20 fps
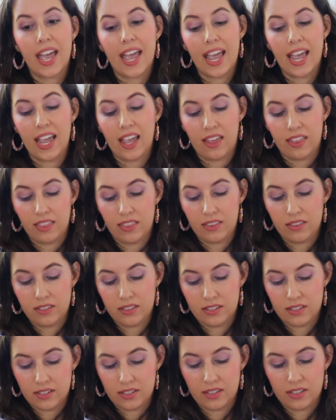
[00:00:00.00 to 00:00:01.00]

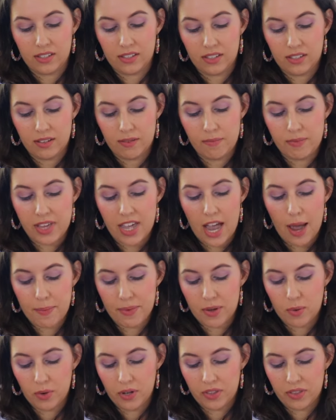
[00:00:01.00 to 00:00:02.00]
and be
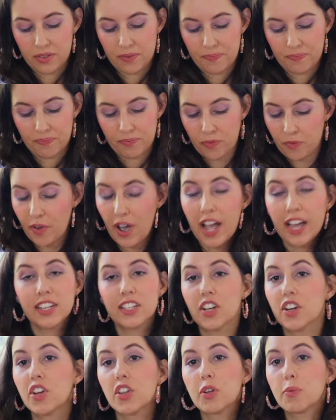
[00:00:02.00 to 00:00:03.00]
happy with, find
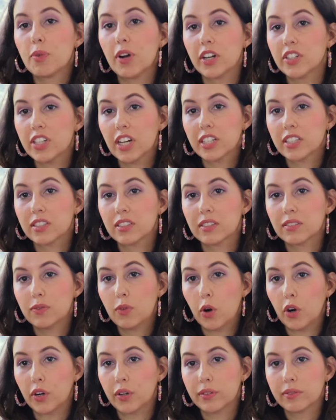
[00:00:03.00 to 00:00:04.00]
another project
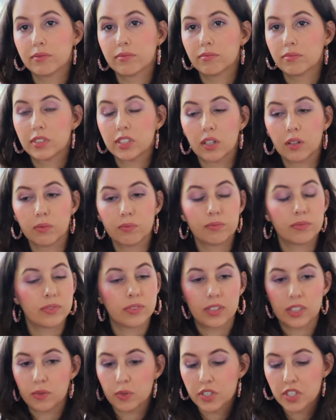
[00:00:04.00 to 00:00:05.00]
for it. So,
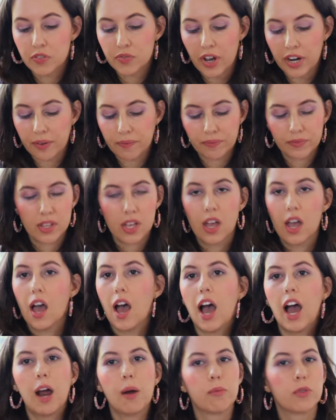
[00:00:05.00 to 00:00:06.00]
which is fine.
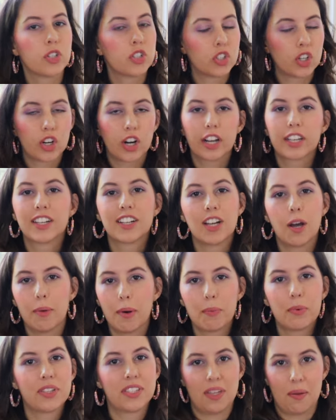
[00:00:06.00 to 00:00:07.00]
I'm sure I can come
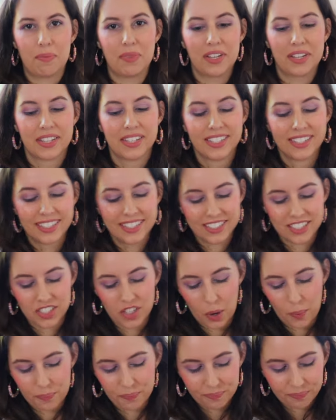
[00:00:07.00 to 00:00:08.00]
up with something. So,